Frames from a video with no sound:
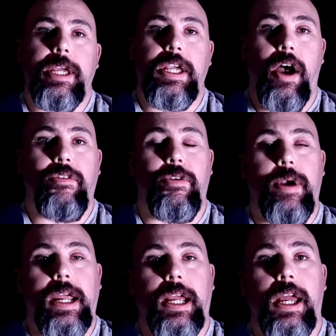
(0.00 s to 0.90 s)

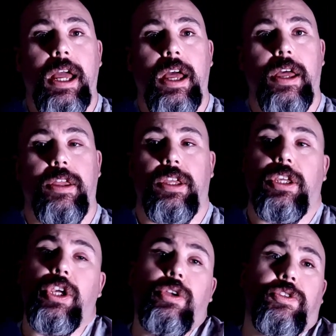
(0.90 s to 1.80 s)
covering the
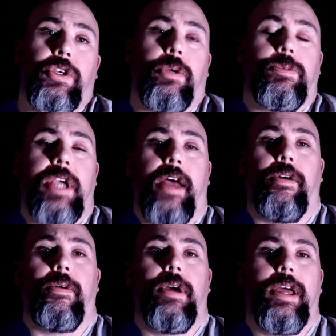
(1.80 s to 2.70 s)
YouTube channel